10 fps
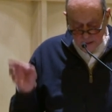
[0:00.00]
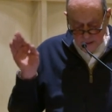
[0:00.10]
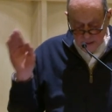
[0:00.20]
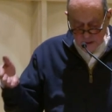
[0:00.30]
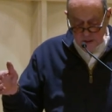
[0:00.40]

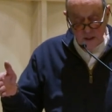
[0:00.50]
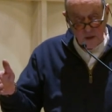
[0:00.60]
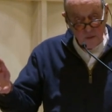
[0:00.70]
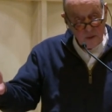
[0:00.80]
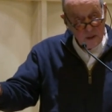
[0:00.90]
they did
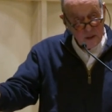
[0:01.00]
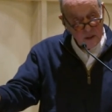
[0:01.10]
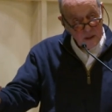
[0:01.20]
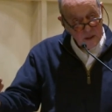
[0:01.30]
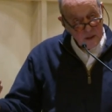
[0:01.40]
so,
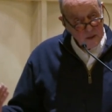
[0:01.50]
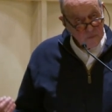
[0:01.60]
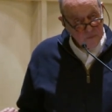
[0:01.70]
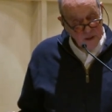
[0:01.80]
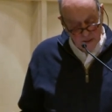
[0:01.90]

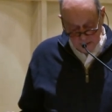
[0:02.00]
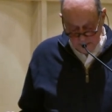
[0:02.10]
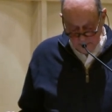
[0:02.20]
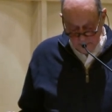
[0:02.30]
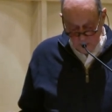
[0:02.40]
the
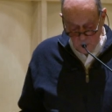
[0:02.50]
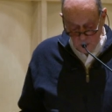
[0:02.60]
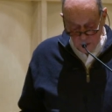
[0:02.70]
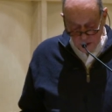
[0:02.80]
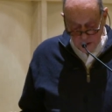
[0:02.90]
flood, the
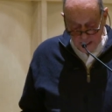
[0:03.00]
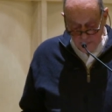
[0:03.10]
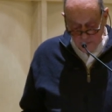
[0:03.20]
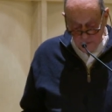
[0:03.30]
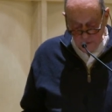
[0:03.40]
waters
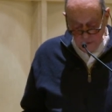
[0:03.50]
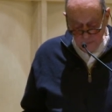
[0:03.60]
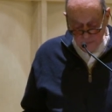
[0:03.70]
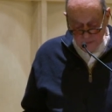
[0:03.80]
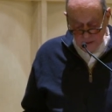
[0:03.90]
came
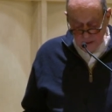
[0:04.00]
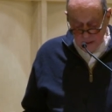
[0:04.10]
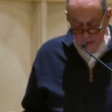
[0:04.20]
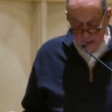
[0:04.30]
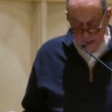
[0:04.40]
through
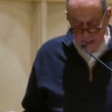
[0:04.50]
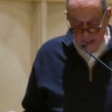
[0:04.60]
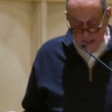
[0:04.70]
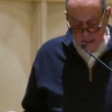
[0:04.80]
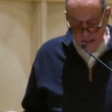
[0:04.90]

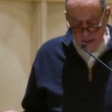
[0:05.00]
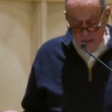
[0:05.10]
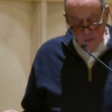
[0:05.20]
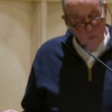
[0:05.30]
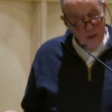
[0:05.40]
and
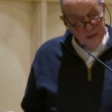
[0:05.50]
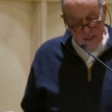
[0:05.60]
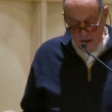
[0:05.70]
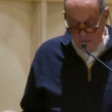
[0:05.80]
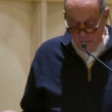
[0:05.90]
went
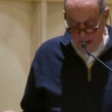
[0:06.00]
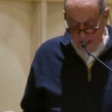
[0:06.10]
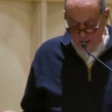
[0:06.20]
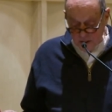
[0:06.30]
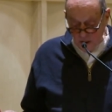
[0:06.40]
down the
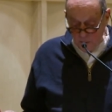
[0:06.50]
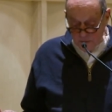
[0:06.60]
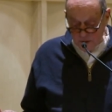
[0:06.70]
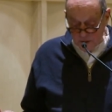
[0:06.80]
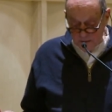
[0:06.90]
back
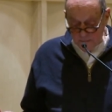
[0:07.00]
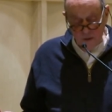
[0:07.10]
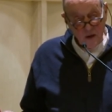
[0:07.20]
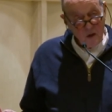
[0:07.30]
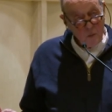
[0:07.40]
slopes
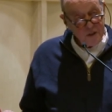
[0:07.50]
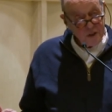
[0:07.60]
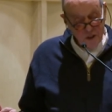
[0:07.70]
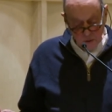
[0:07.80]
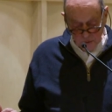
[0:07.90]
with
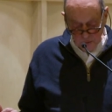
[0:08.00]
silt